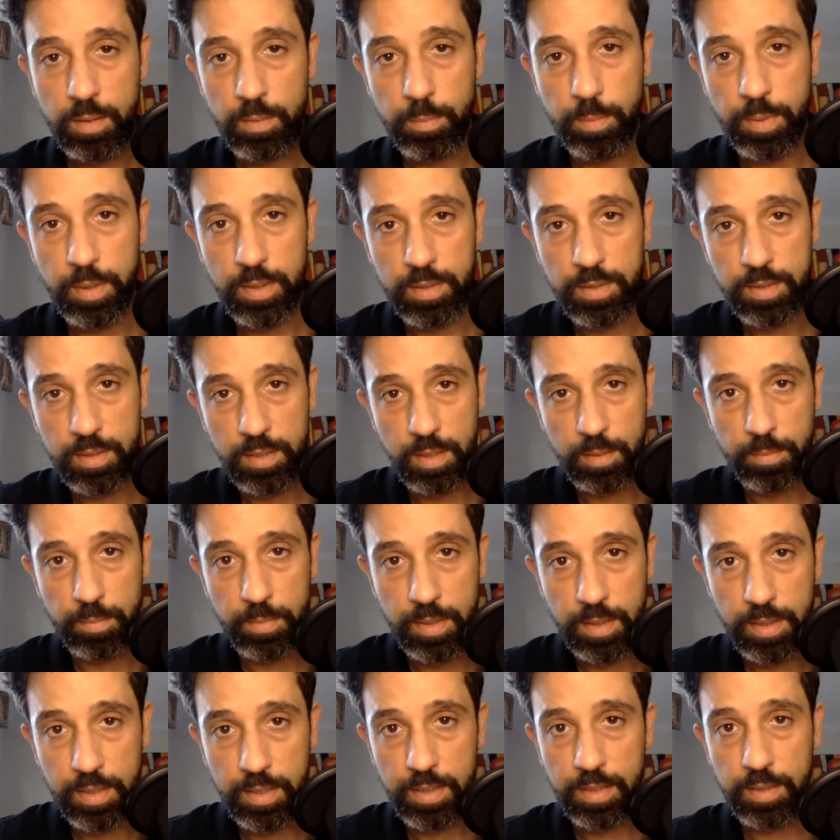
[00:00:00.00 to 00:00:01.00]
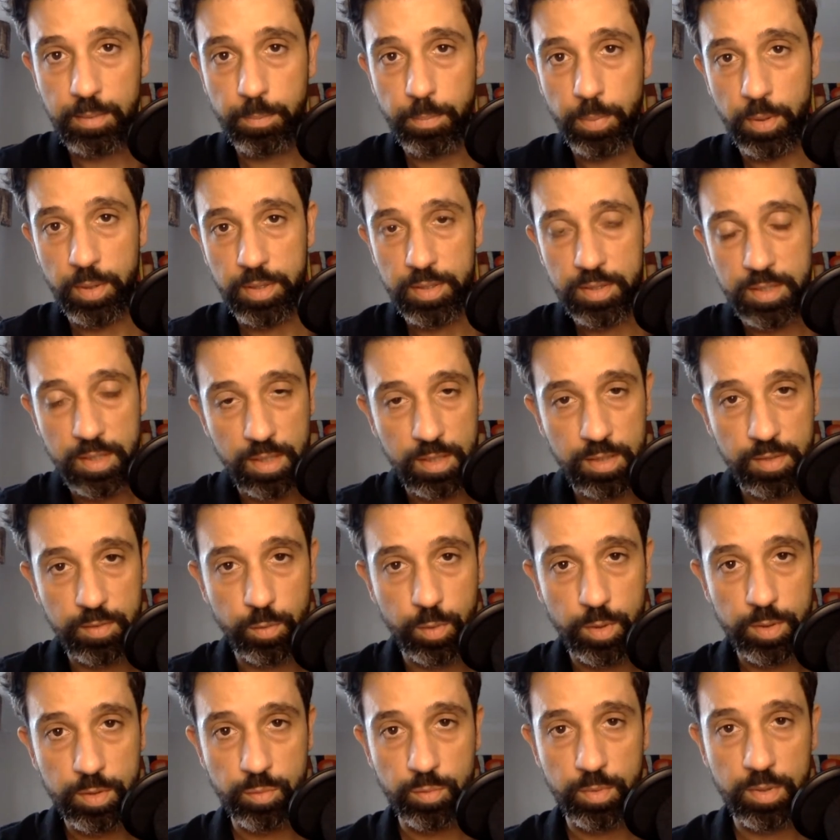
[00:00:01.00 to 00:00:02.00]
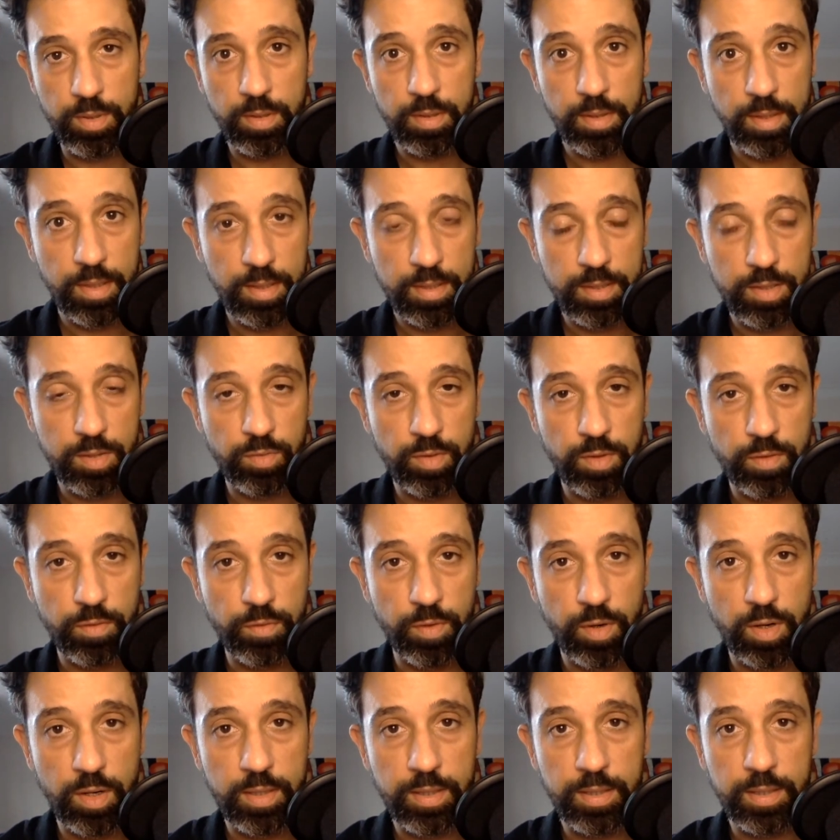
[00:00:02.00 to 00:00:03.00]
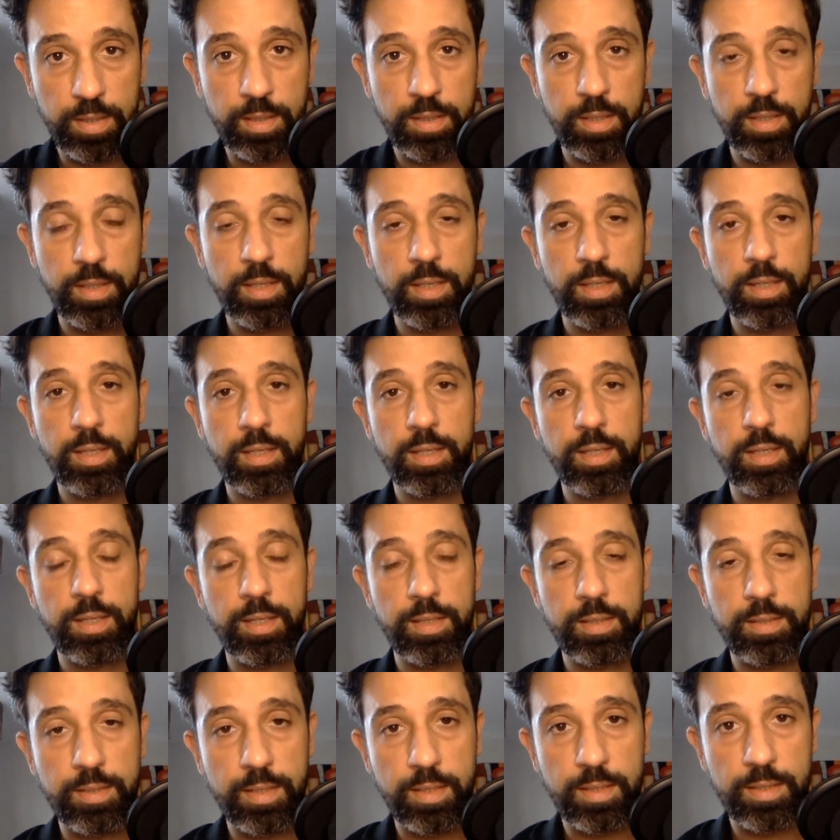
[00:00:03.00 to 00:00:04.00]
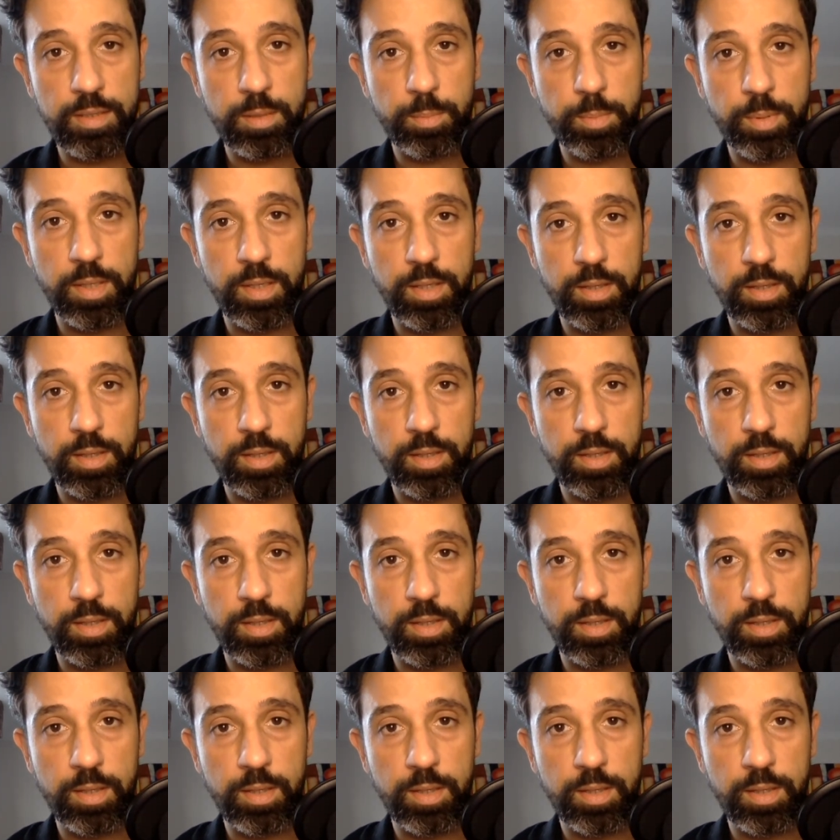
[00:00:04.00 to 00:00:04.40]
But by the sounds of what's written in the S3 filing, it does appear